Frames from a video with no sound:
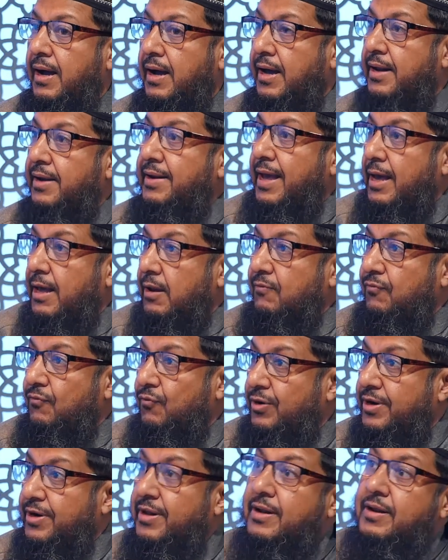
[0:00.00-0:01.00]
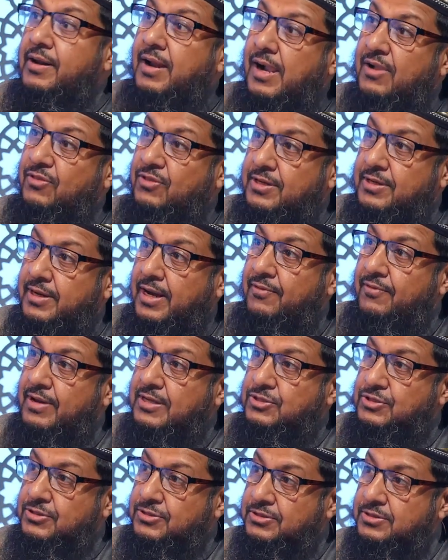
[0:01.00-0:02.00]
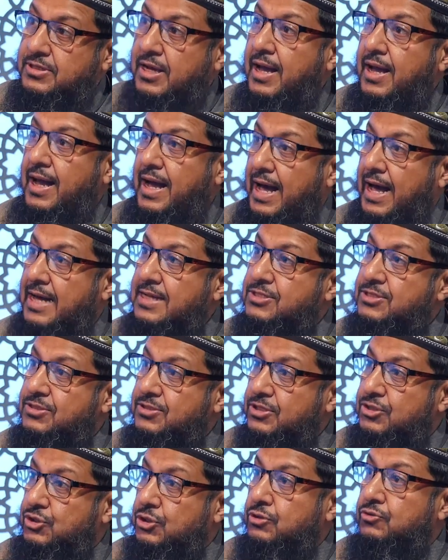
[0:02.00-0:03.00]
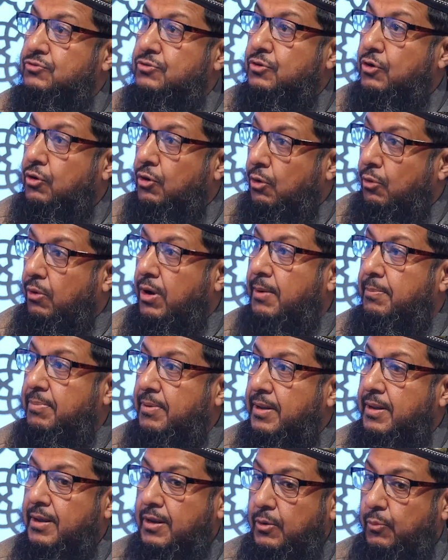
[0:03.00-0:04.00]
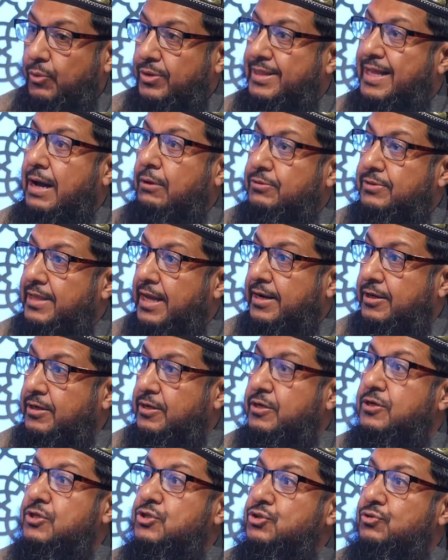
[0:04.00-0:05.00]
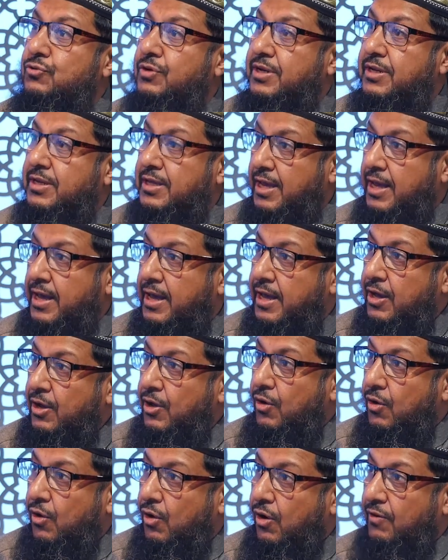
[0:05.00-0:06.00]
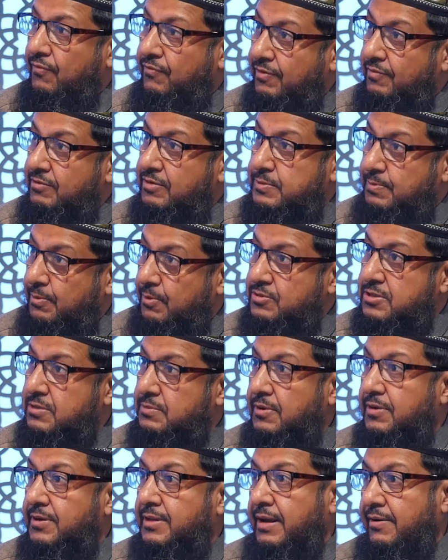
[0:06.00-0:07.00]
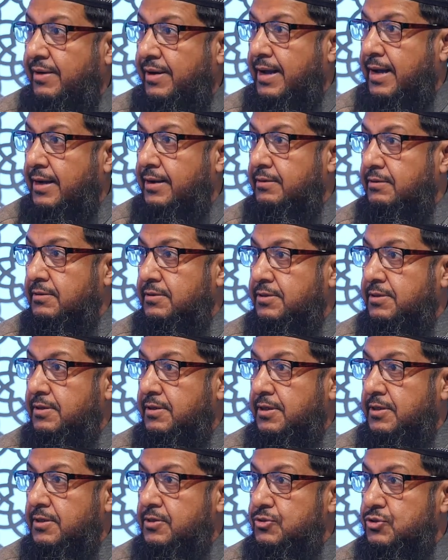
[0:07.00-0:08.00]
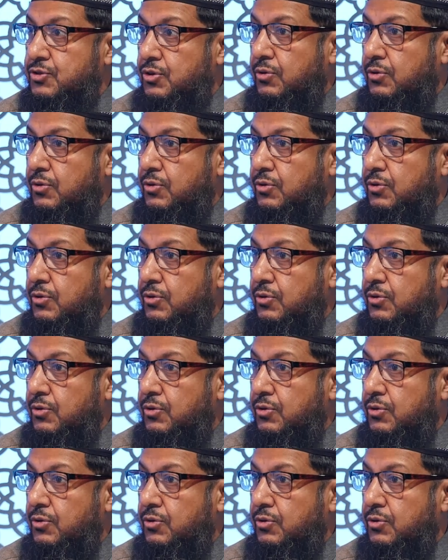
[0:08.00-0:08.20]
unhelpful and unhealthy directions as the children grow up without that nurture and care of a responsible, caring adult. Yeah.